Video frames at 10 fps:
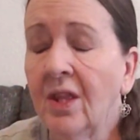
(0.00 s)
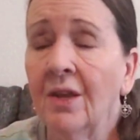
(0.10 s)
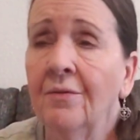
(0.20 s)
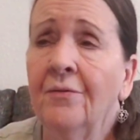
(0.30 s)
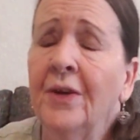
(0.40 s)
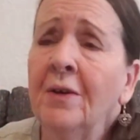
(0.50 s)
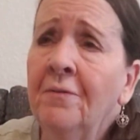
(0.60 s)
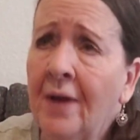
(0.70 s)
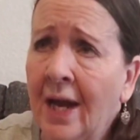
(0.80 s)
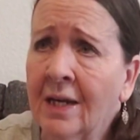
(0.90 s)
fun
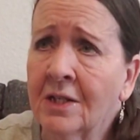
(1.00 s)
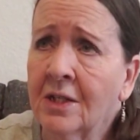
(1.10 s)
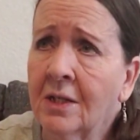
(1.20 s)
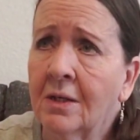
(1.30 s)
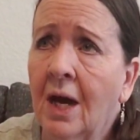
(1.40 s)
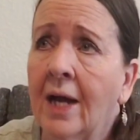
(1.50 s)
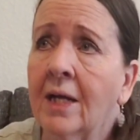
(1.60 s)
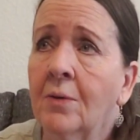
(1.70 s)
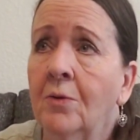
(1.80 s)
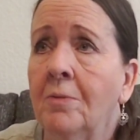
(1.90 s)
fact, I
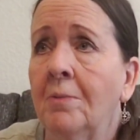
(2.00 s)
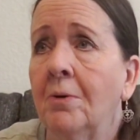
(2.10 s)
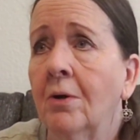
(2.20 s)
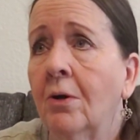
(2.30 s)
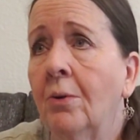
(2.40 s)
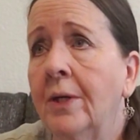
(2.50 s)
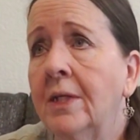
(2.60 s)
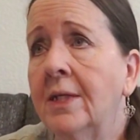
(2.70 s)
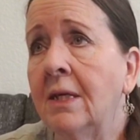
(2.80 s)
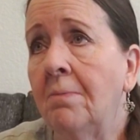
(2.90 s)
can remember going
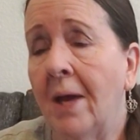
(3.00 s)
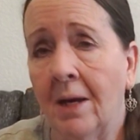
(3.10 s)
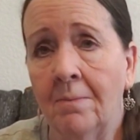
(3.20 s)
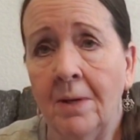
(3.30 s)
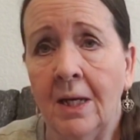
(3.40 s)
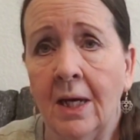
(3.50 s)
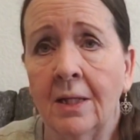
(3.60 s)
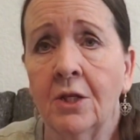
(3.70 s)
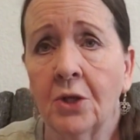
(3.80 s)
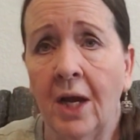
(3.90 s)
to see Bambi
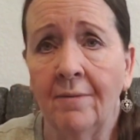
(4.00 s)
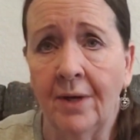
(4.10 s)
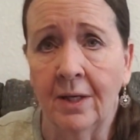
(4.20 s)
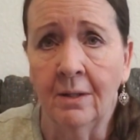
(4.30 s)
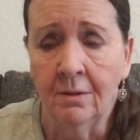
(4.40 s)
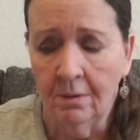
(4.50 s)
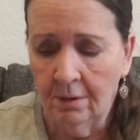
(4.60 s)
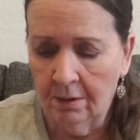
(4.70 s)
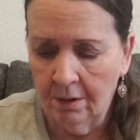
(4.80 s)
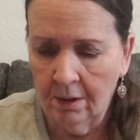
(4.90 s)
at the drive-in
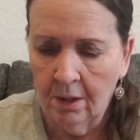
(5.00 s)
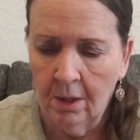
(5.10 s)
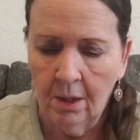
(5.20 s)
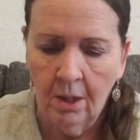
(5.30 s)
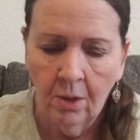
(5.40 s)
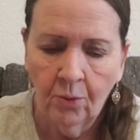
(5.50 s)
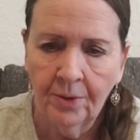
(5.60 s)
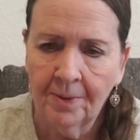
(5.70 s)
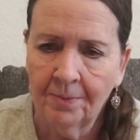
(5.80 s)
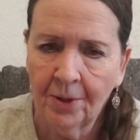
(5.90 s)

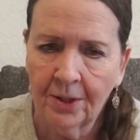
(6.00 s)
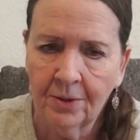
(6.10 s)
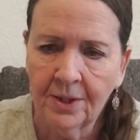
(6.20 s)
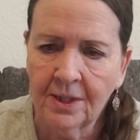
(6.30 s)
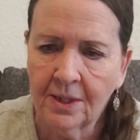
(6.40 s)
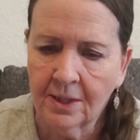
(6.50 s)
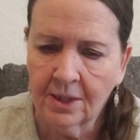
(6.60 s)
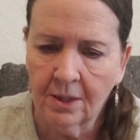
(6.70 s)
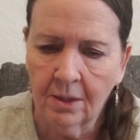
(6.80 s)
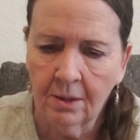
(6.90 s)
with my brother and
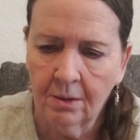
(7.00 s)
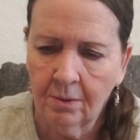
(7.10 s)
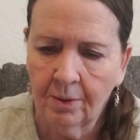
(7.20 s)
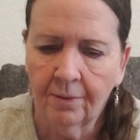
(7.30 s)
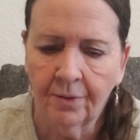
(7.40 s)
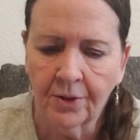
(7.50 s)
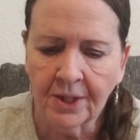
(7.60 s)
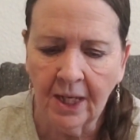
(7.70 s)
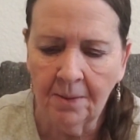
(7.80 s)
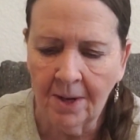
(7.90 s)
sister when it
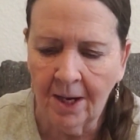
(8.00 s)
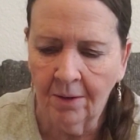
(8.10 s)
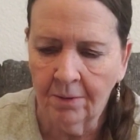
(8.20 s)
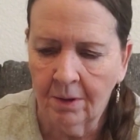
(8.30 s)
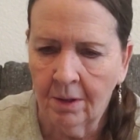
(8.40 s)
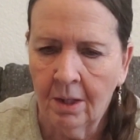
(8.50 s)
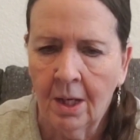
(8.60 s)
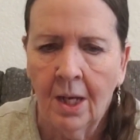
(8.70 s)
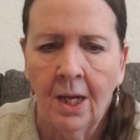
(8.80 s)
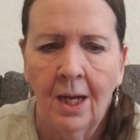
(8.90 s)
first came out,
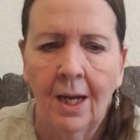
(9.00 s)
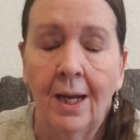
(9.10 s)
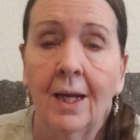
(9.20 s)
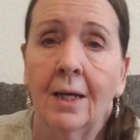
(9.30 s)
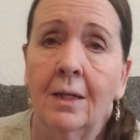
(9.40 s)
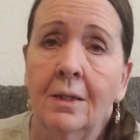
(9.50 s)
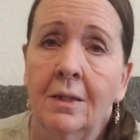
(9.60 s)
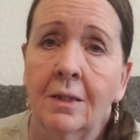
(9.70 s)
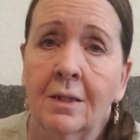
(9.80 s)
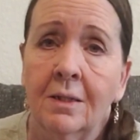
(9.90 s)

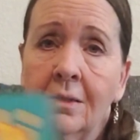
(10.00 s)
and